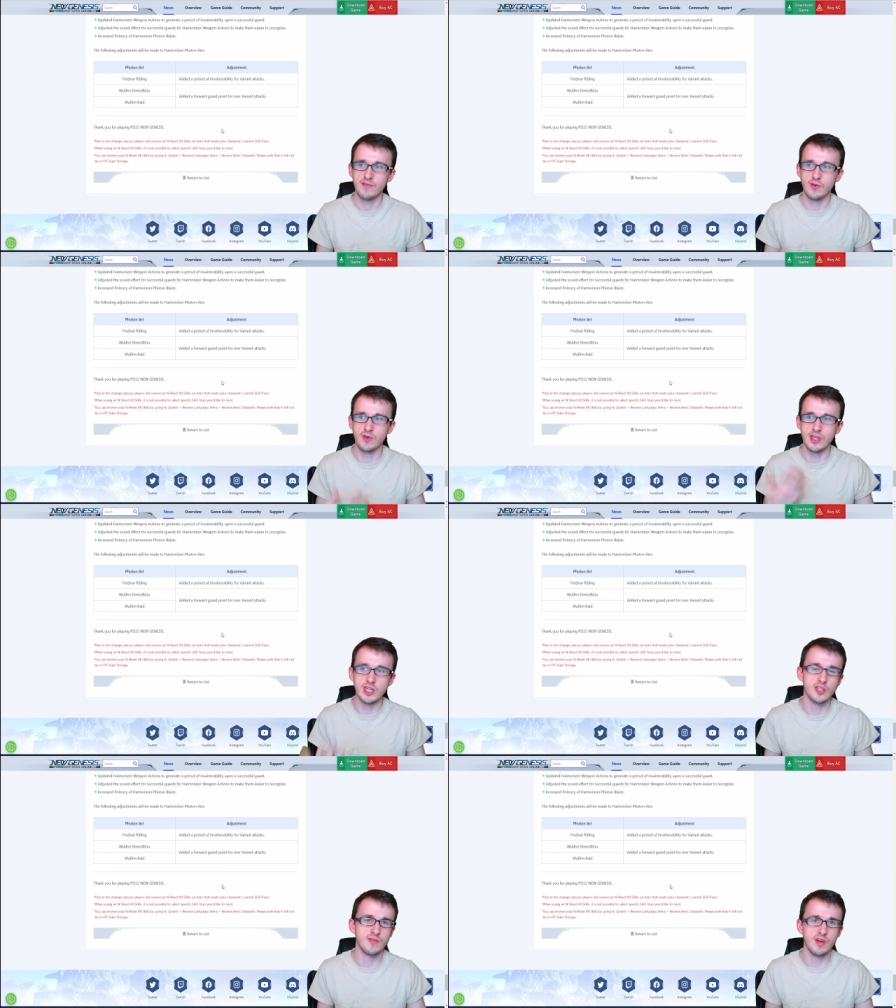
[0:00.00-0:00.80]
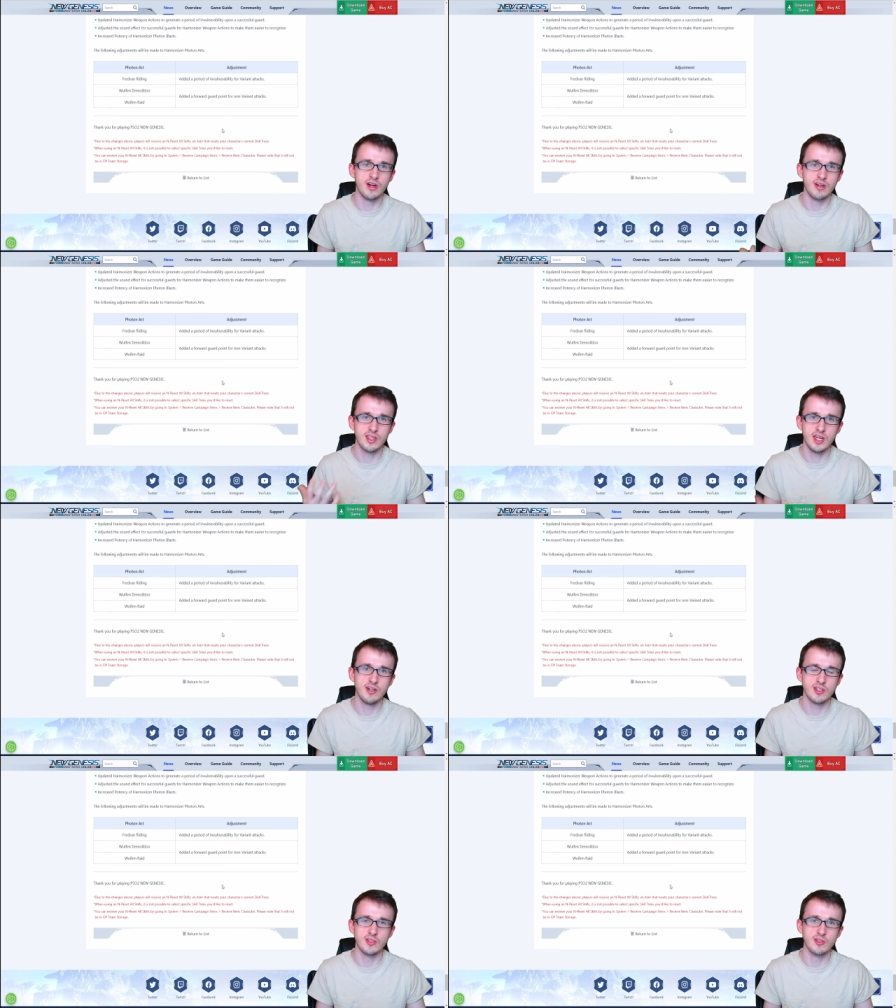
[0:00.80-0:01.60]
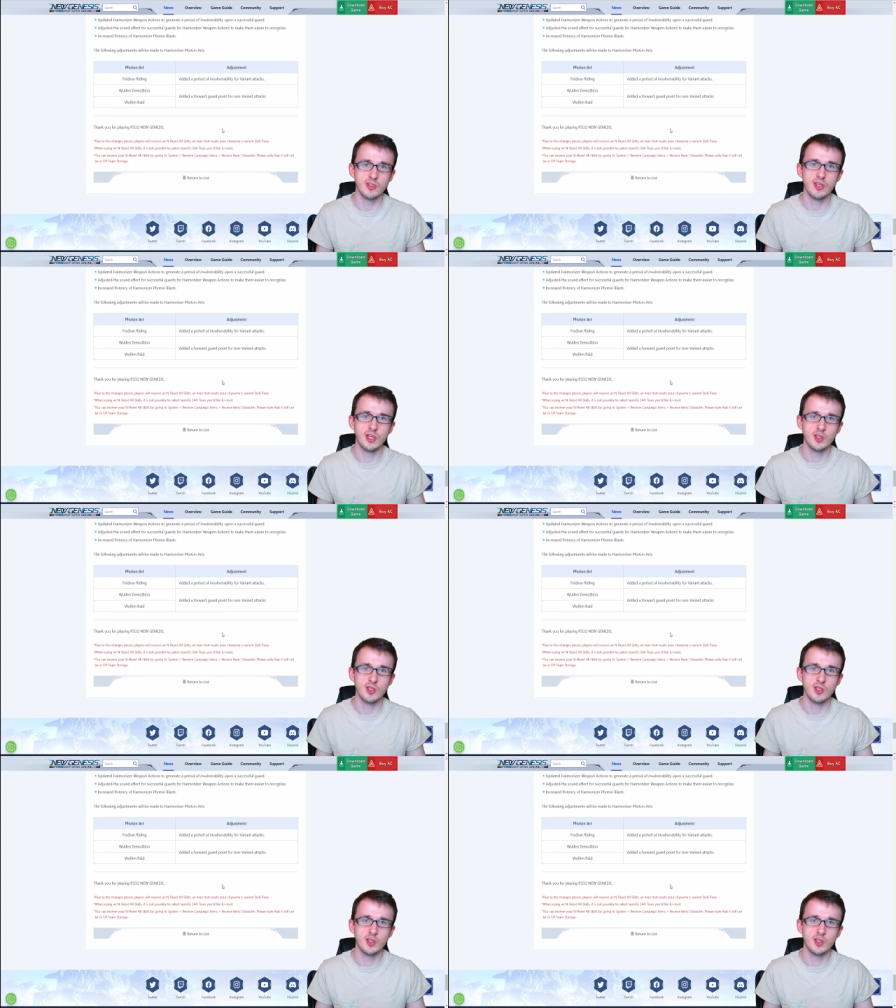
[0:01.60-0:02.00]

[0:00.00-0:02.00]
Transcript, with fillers: for each of our characters.